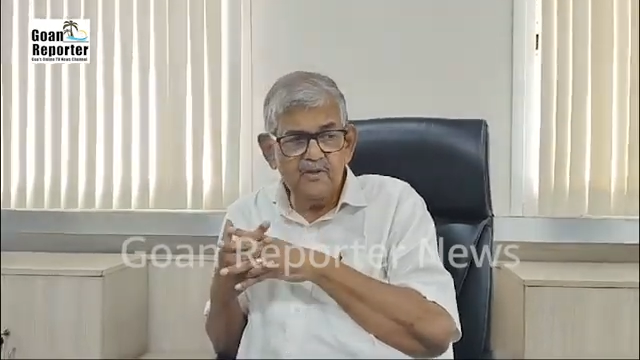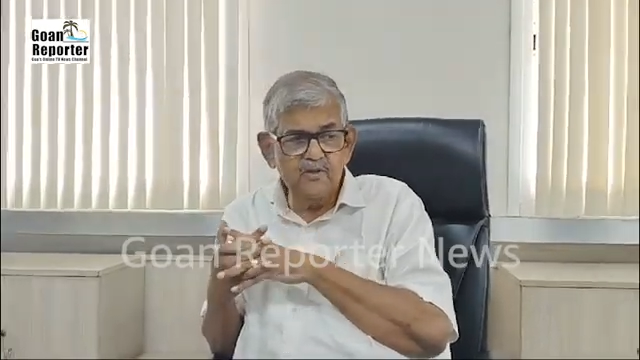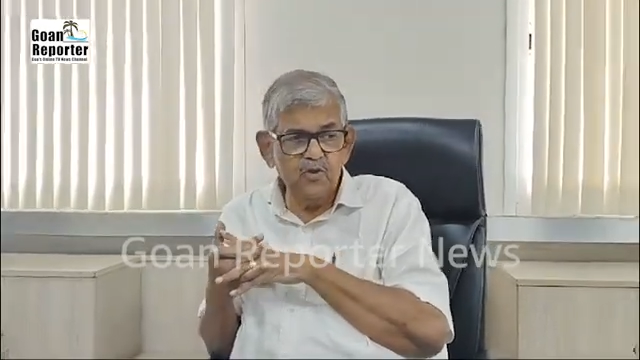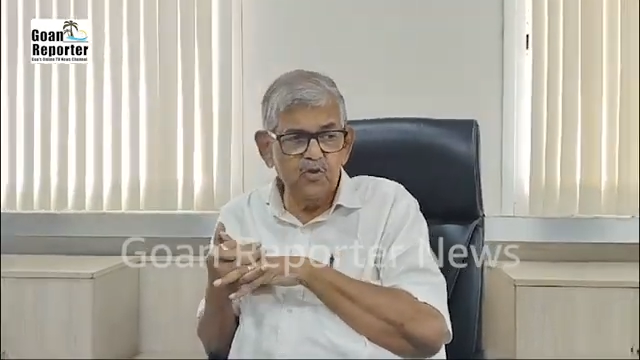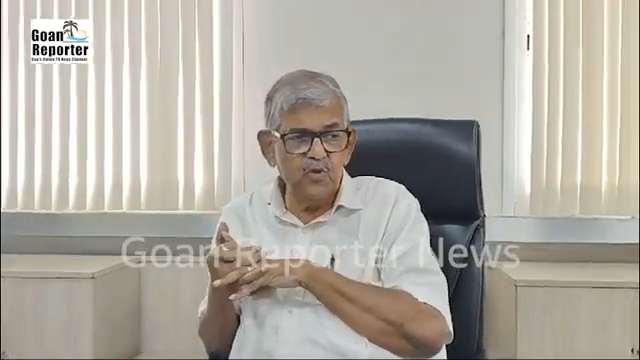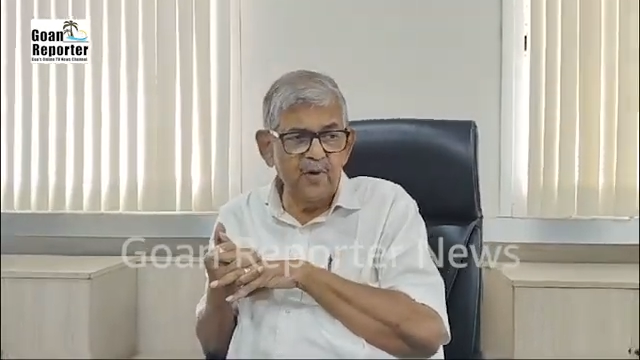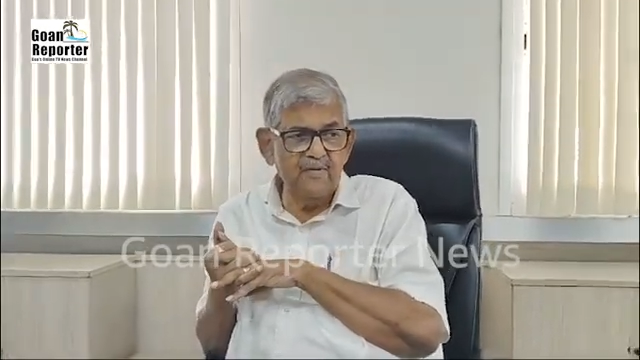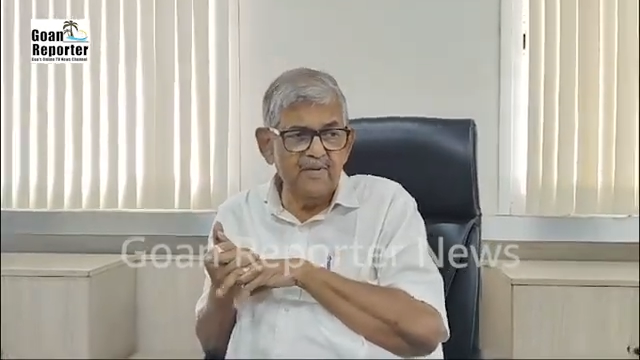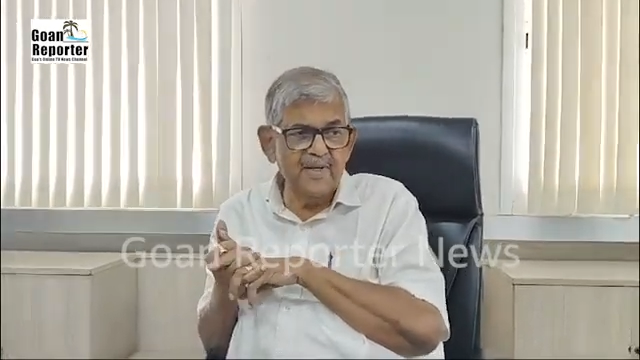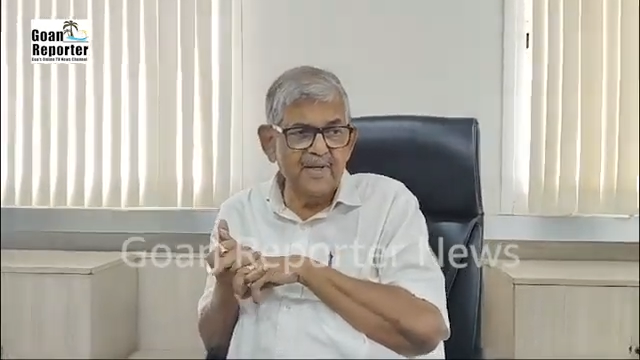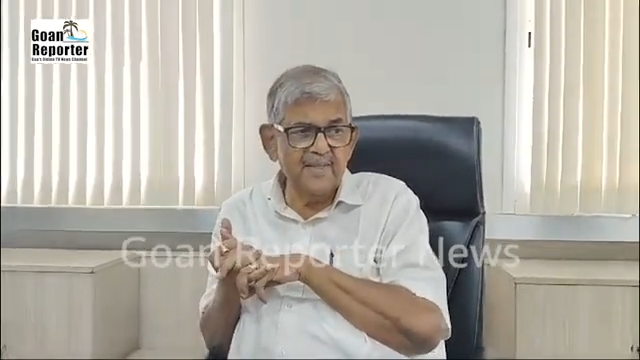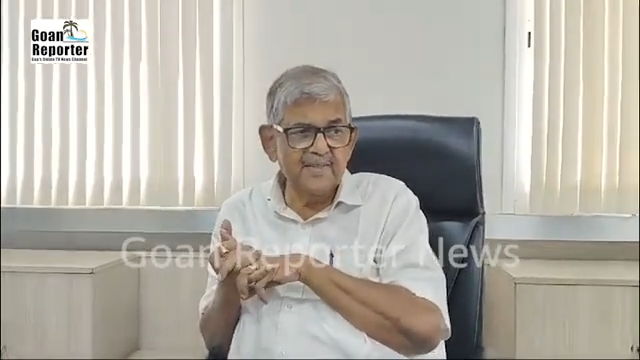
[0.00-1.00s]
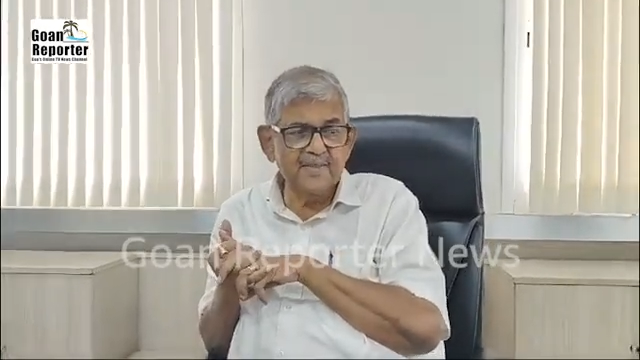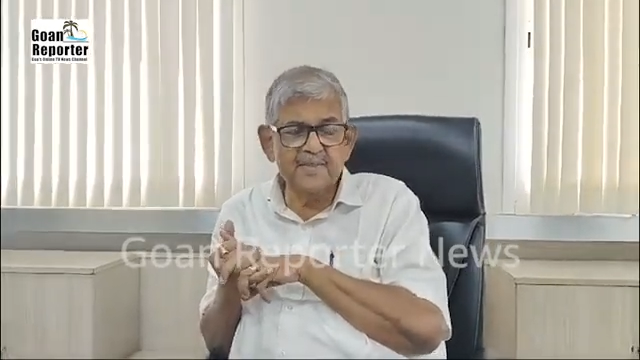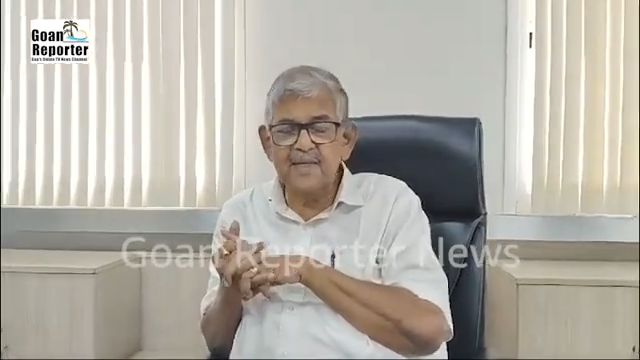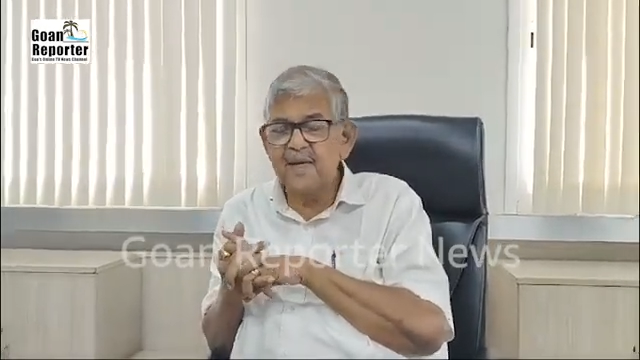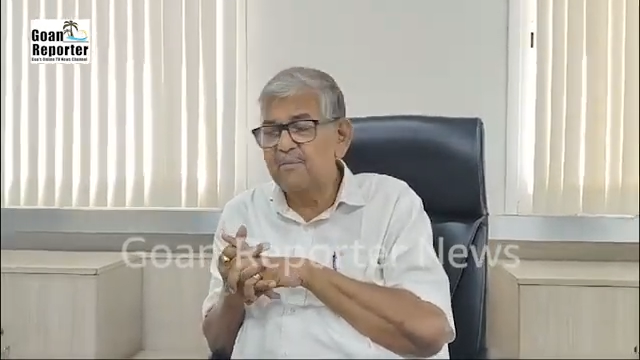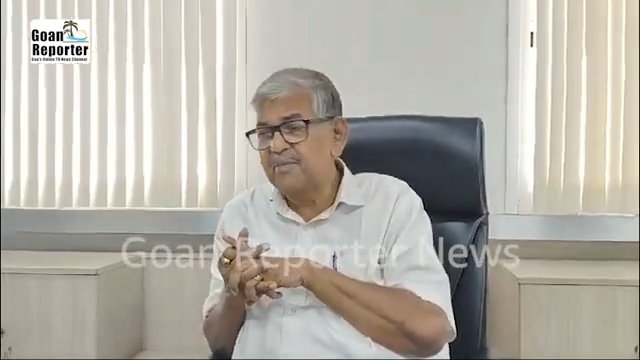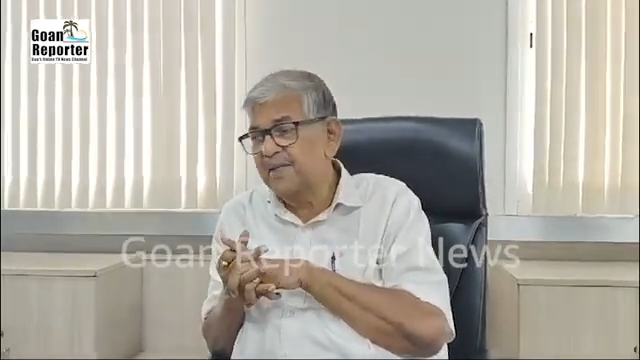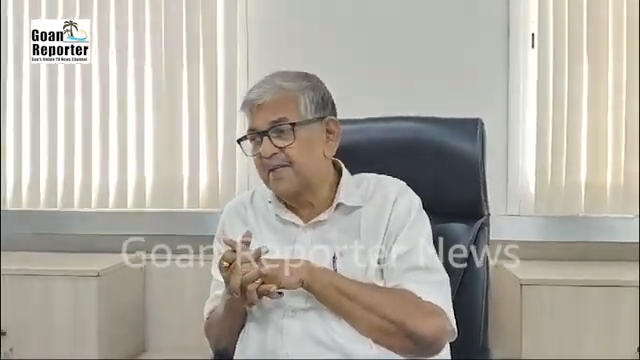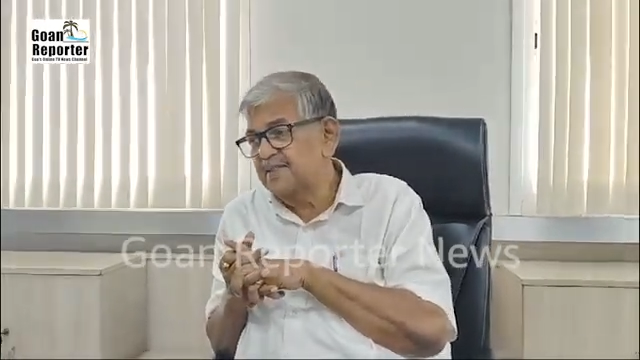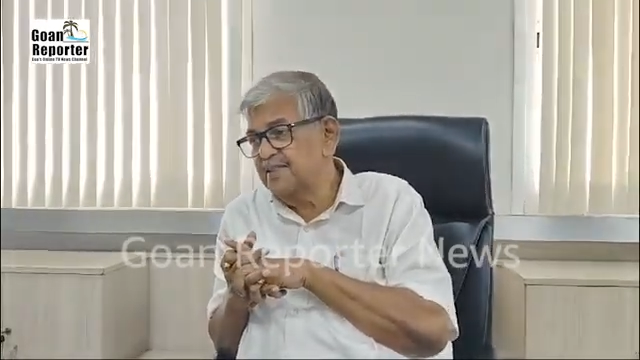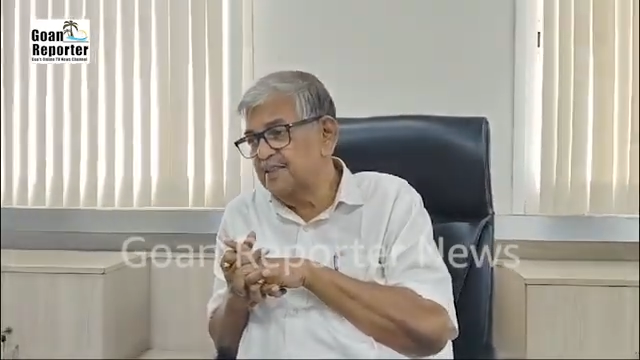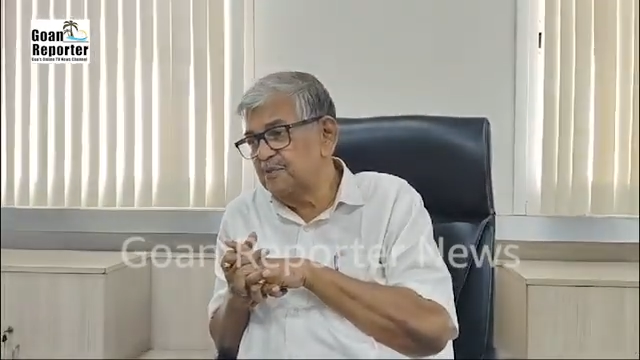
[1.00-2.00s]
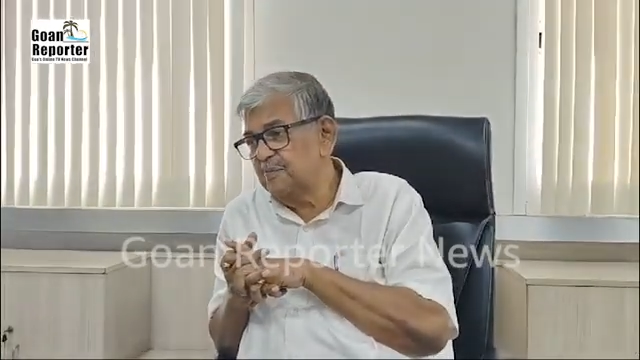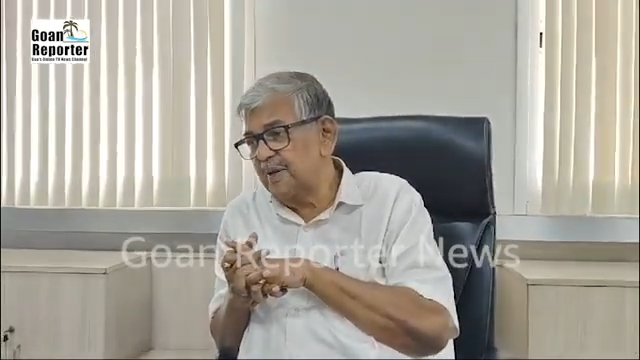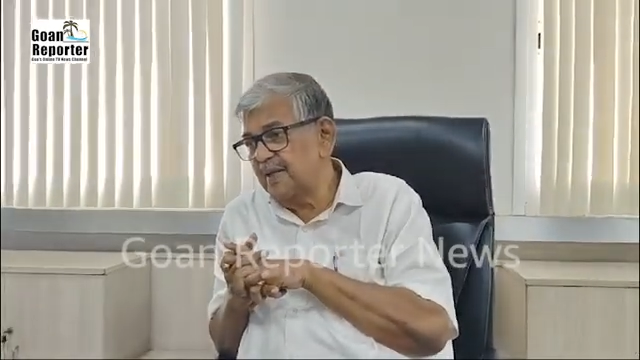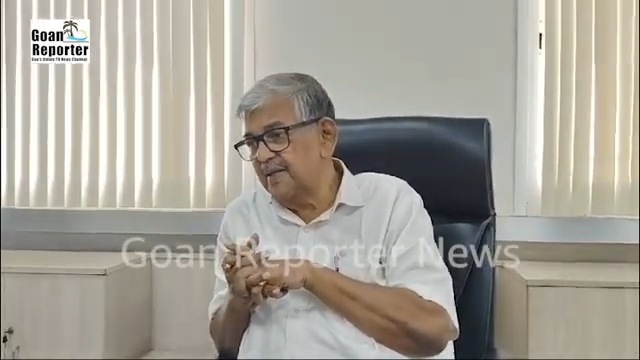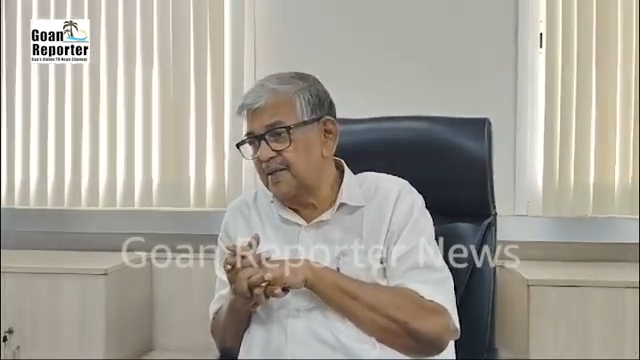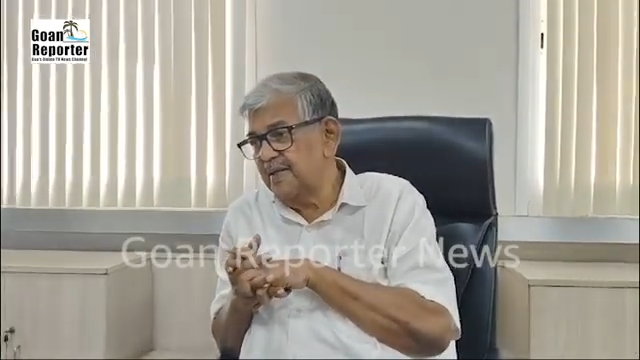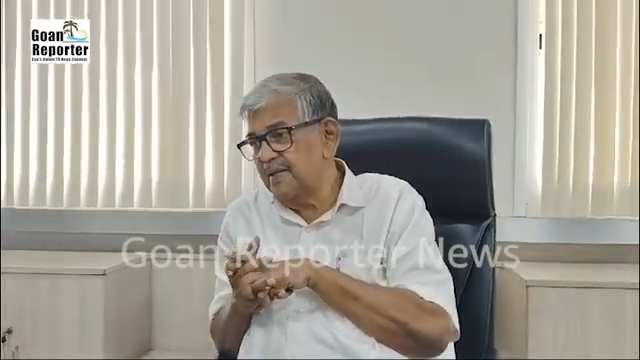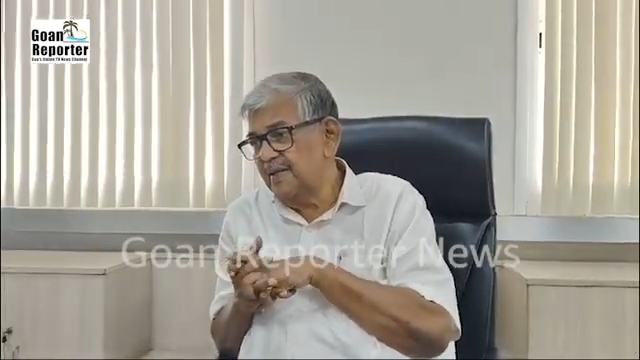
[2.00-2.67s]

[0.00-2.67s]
So whoever has applications pending,